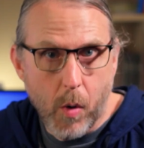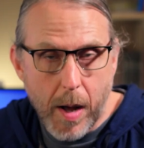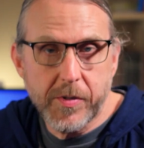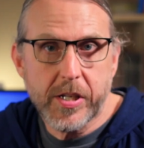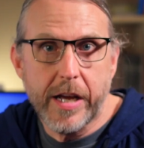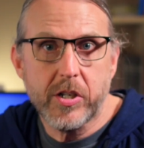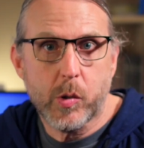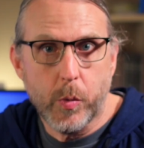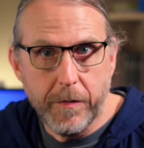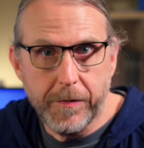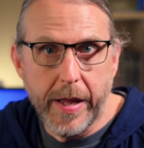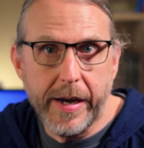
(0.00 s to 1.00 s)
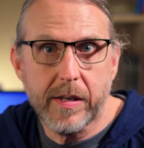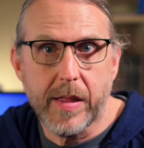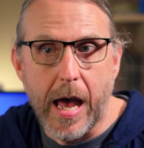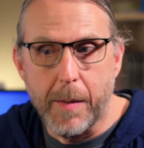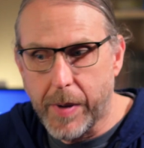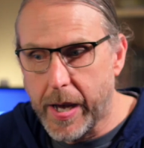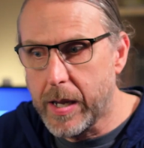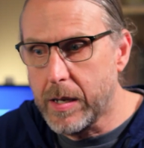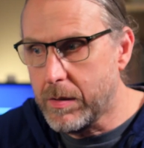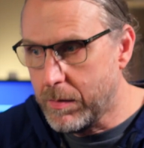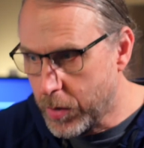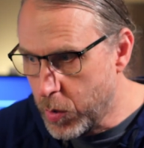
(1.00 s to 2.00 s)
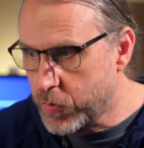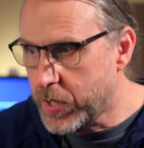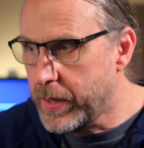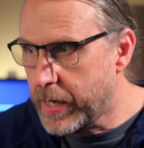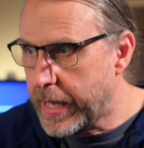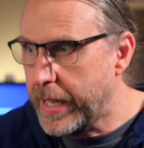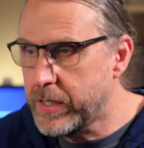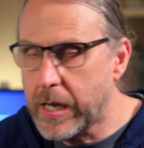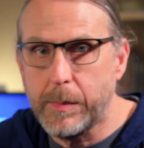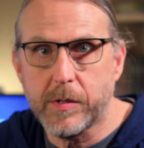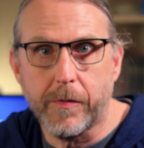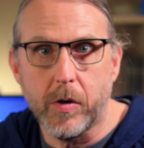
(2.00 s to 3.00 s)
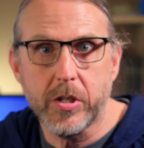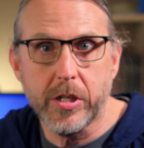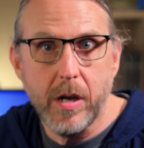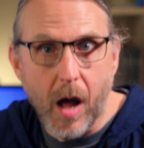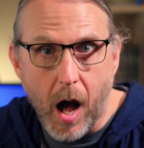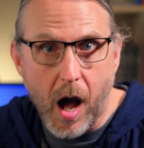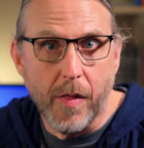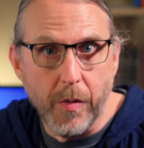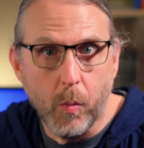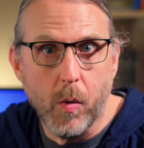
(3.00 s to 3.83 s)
website should reflect that by using the King James Version on the